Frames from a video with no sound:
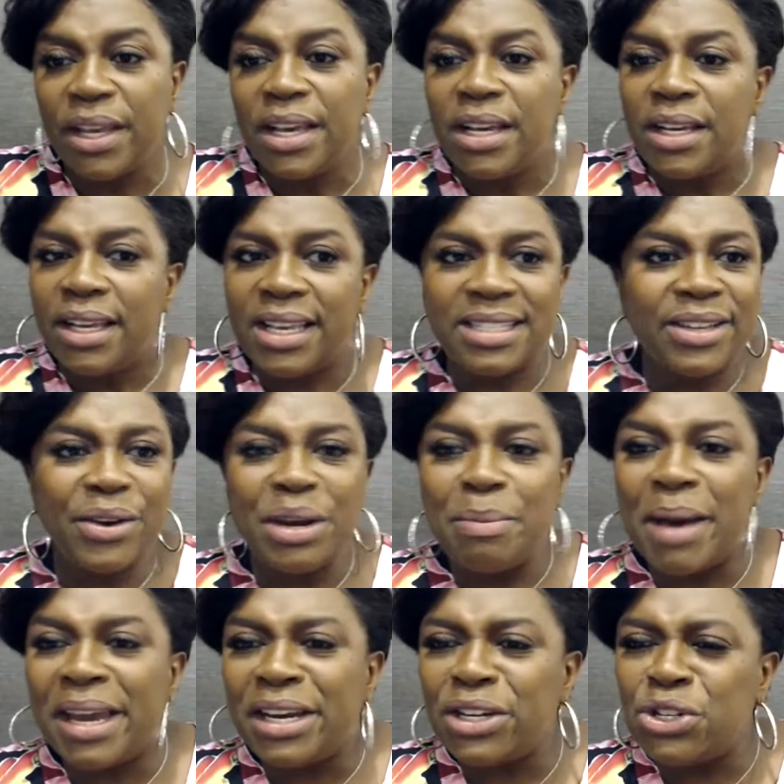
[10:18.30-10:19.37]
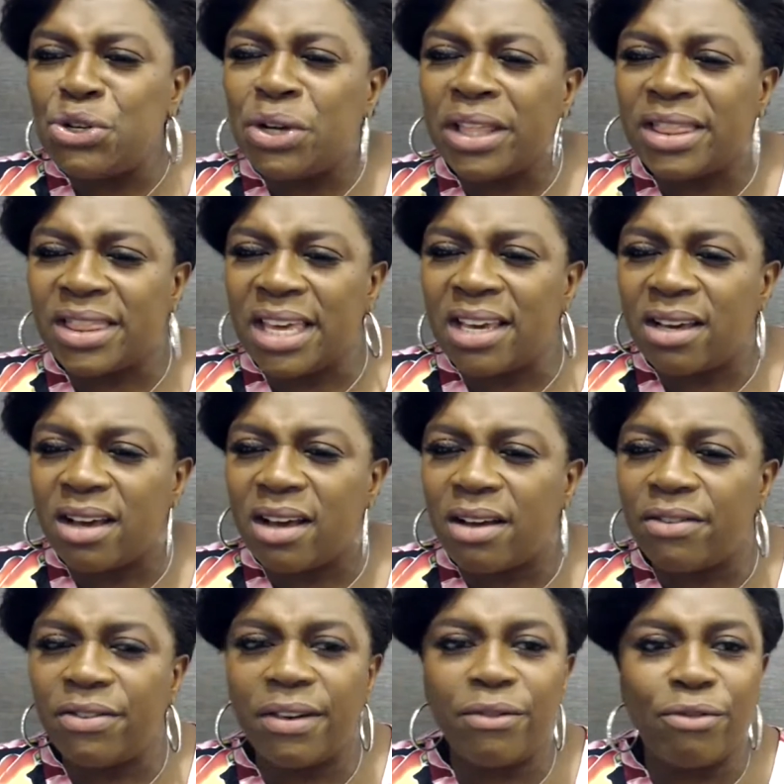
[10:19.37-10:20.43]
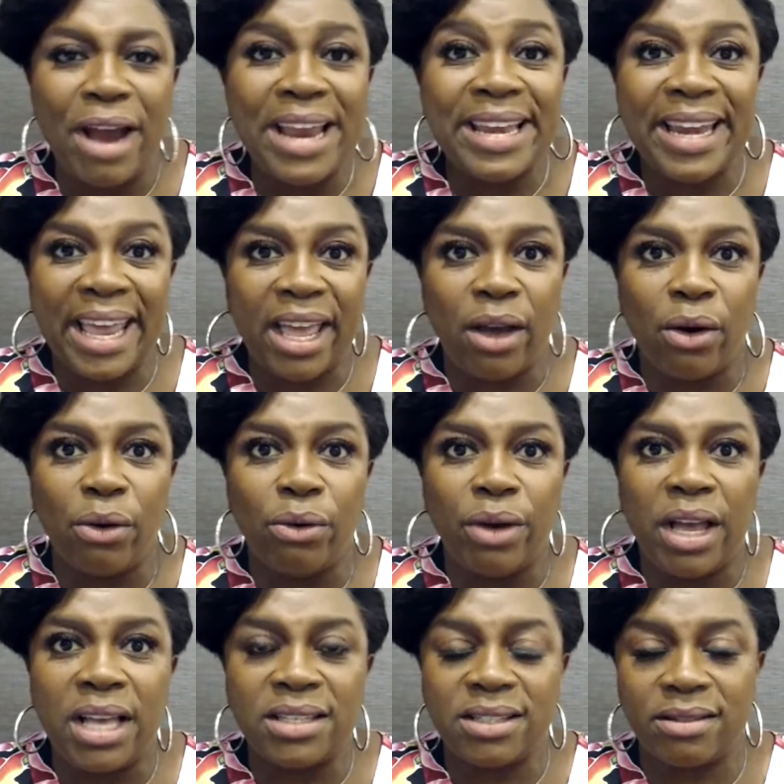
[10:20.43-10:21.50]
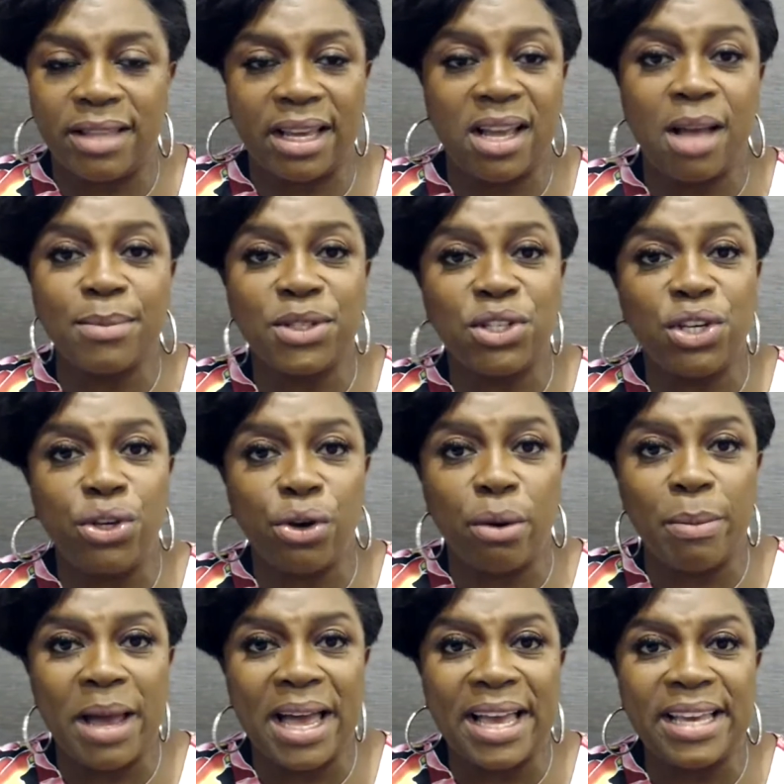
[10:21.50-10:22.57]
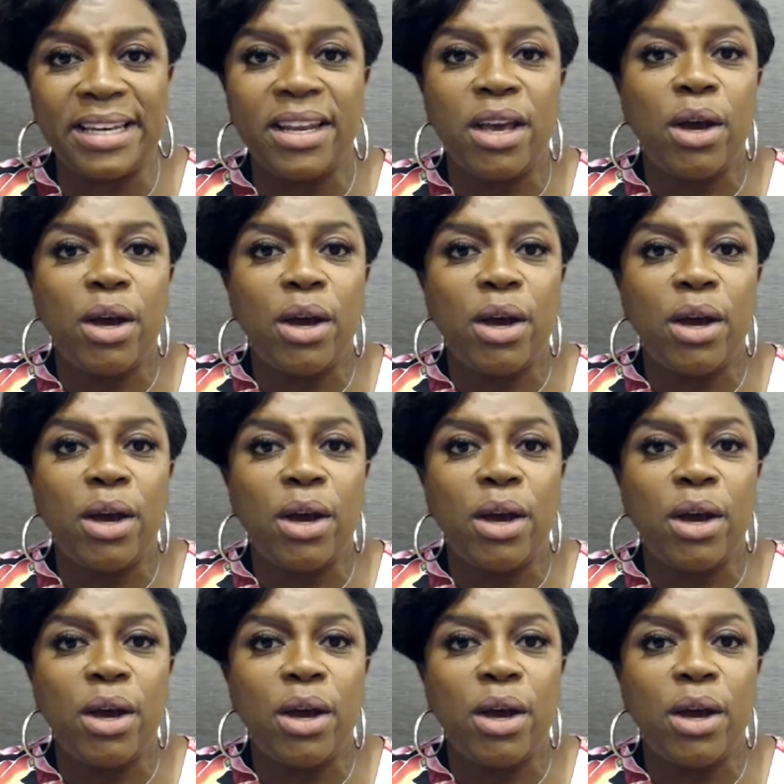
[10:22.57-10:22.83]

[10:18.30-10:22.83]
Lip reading: Is there anybody that you can think of right now as that comes to your mind?